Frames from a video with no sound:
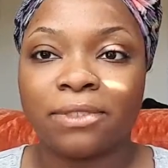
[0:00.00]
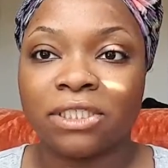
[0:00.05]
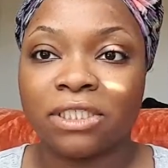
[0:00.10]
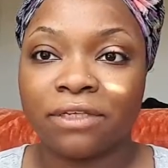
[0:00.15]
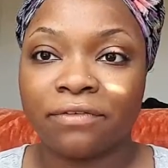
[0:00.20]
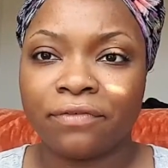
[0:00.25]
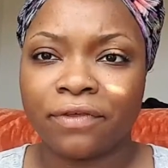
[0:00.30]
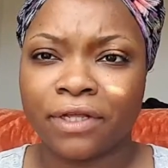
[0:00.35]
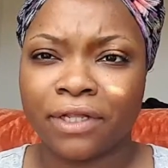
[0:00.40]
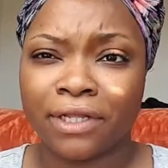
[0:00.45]
a
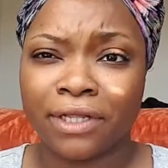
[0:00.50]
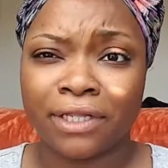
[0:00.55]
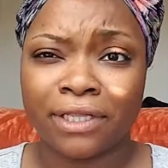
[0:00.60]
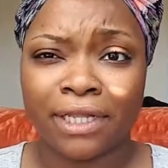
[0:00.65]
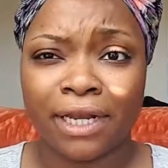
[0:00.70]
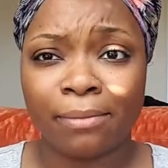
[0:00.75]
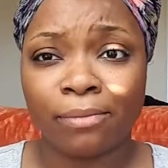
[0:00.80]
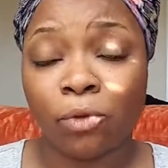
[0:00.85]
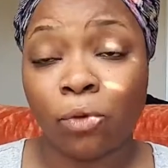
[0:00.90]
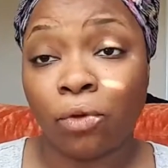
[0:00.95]
specific
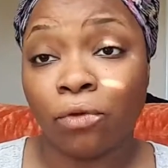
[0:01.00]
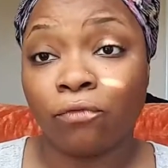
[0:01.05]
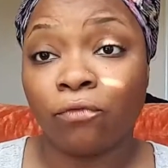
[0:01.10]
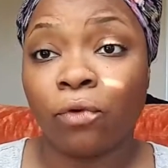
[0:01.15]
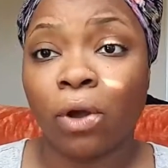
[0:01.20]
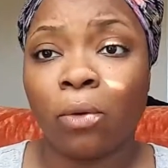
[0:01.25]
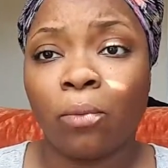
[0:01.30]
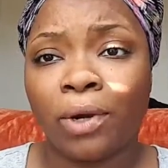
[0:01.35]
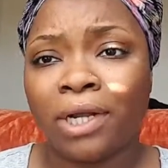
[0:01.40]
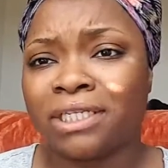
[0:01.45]
look that I'm
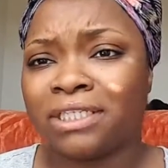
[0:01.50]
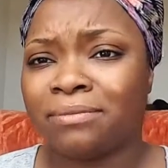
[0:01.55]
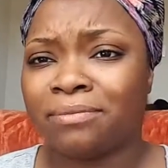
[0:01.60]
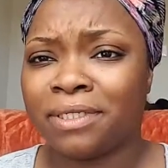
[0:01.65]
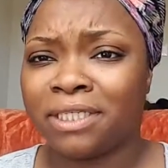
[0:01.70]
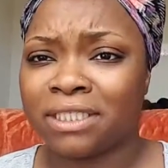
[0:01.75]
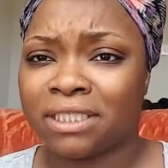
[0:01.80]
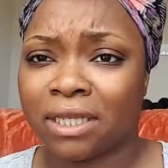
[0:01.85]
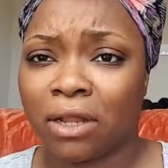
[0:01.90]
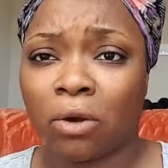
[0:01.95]
going for, I want it
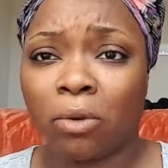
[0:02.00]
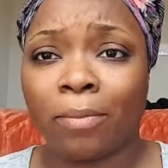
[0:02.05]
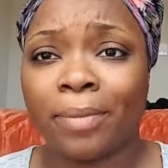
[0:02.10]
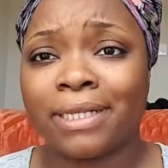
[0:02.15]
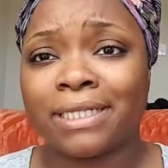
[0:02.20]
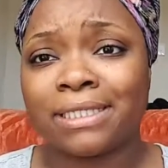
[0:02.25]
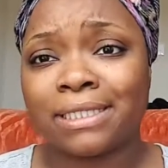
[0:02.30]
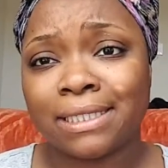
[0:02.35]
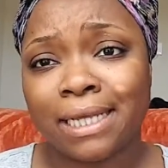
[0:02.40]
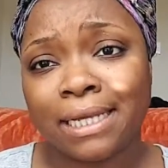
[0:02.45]
to be
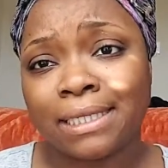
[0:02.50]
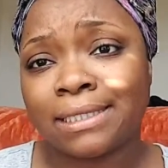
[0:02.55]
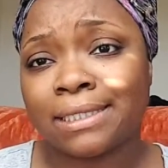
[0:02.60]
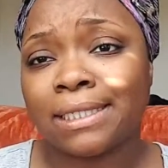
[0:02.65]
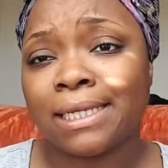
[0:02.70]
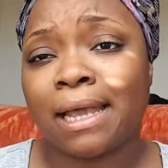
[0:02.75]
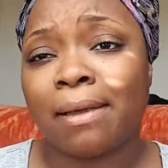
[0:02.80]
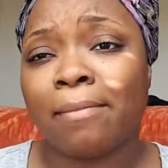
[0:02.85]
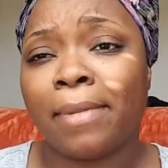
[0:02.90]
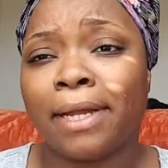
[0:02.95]
subtle but
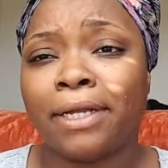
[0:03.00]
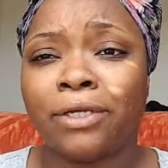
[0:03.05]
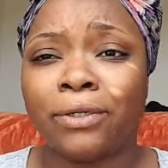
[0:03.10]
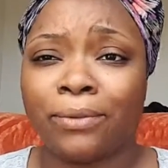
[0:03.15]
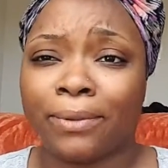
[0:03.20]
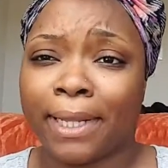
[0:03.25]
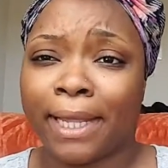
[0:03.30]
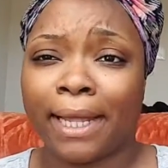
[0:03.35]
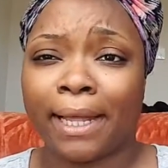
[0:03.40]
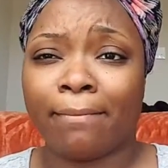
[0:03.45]
sexy, I
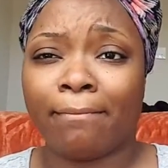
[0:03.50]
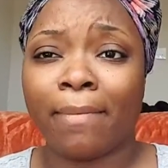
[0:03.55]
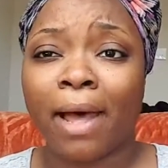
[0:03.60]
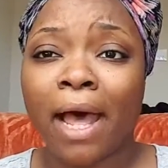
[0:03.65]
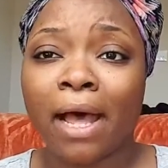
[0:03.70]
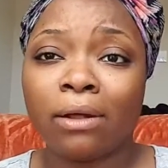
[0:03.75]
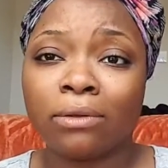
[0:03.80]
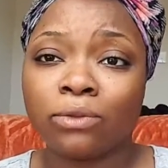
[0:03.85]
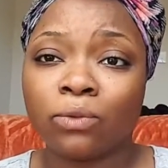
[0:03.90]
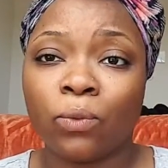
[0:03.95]
might do like a
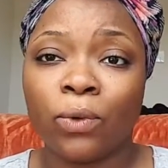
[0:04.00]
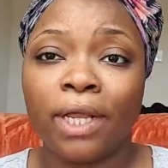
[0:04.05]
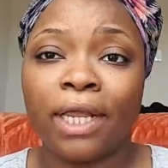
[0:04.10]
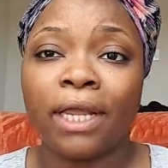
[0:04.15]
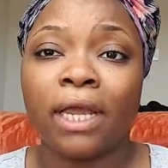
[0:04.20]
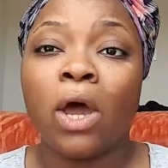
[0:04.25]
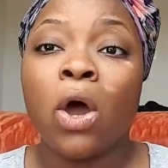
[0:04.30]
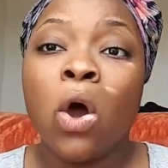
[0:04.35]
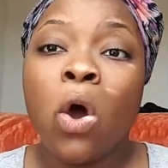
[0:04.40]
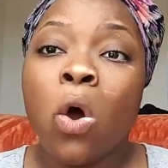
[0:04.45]
mild
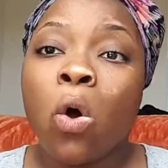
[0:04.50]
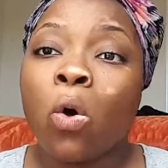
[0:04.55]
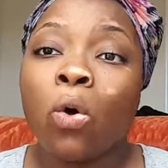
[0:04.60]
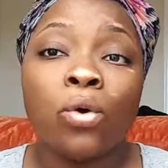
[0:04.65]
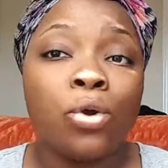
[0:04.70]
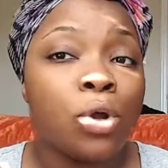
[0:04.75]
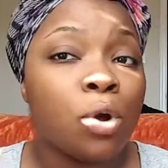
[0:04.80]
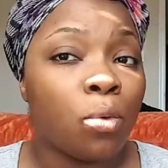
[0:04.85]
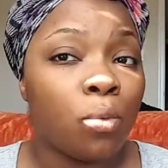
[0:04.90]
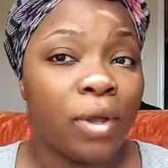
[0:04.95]
wing
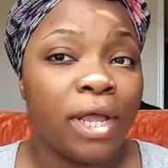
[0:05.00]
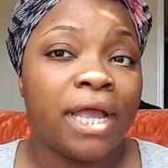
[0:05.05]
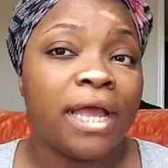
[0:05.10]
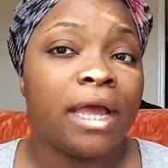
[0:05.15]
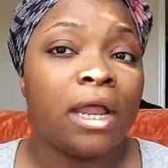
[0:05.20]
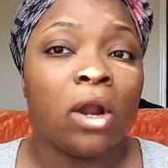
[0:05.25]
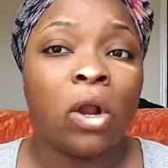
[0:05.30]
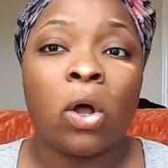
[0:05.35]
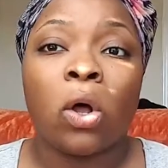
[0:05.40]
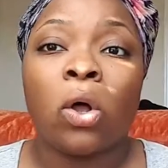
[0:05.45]
or no
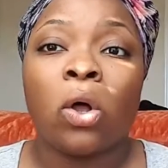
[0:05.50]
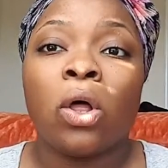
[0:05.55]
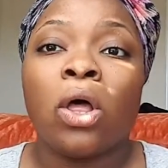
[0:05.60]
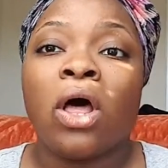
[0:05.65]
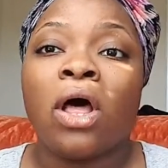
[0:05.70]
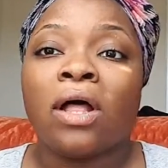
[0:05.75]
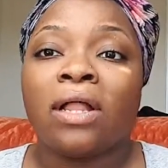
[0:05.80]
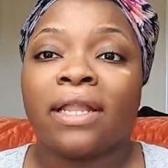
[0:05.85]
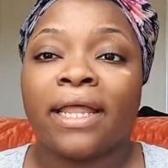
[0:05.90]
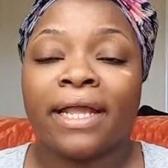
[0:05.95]
wing at all.